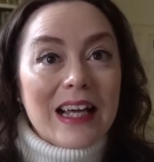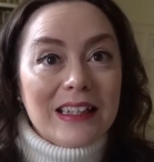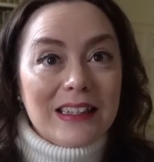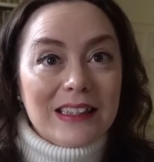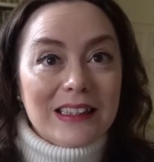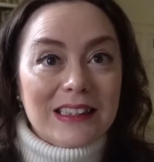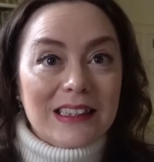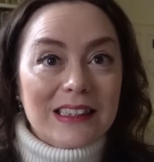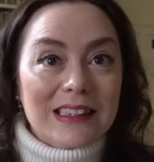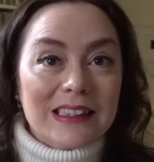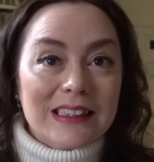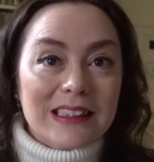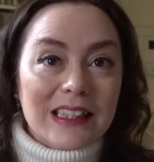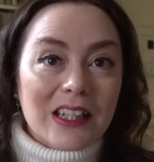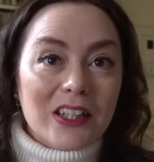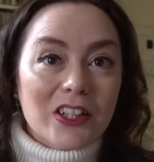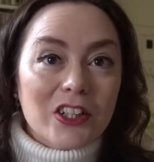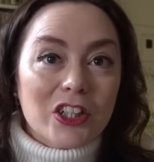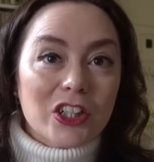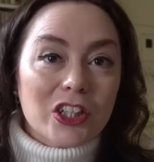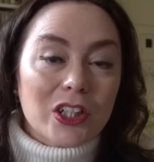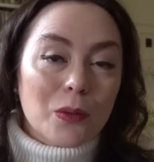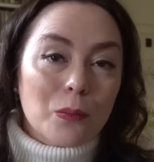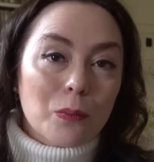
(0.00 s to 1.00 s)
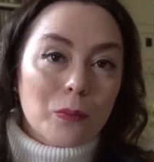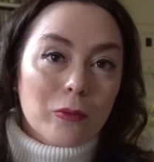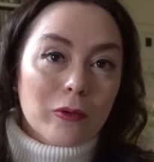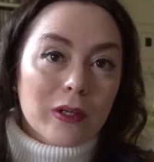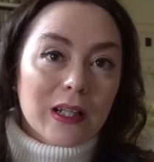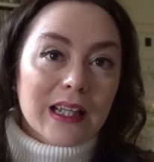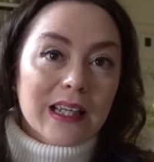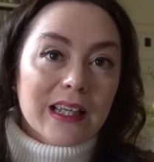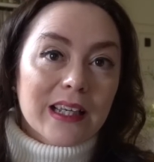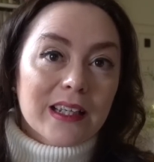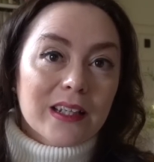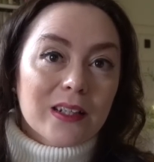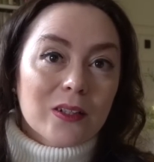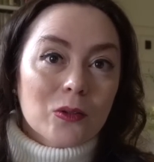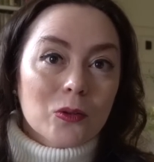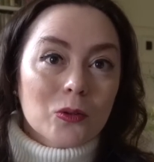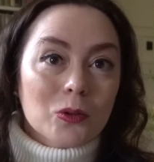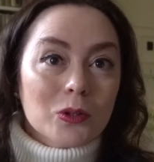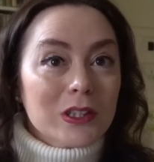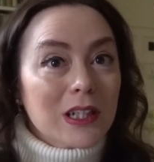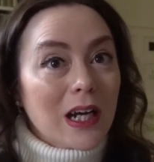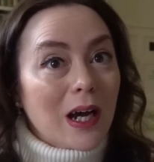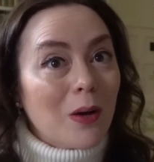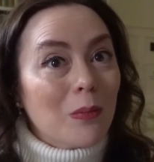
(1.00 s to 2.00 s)
This is such a brilliant
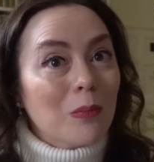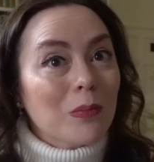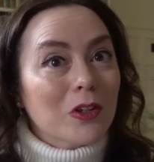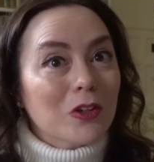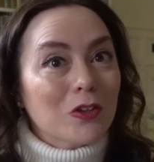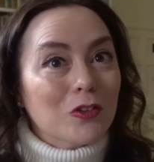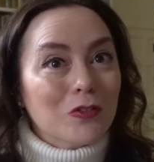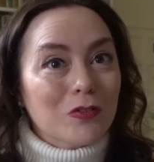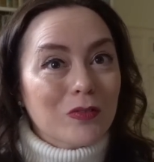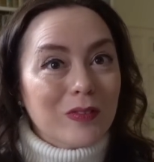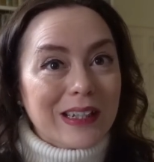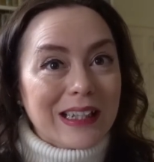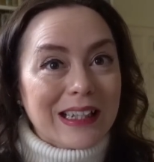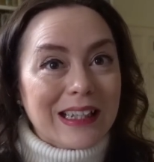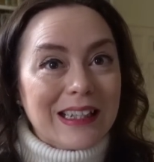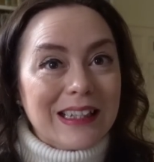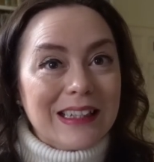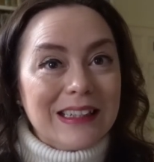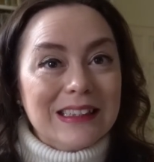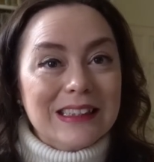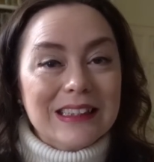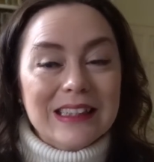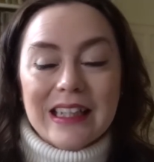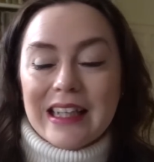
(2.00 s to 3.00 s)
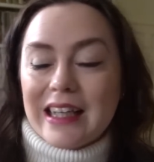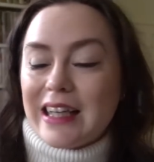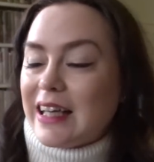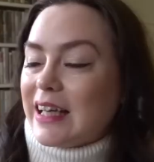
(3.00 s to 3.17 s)
autumnal read.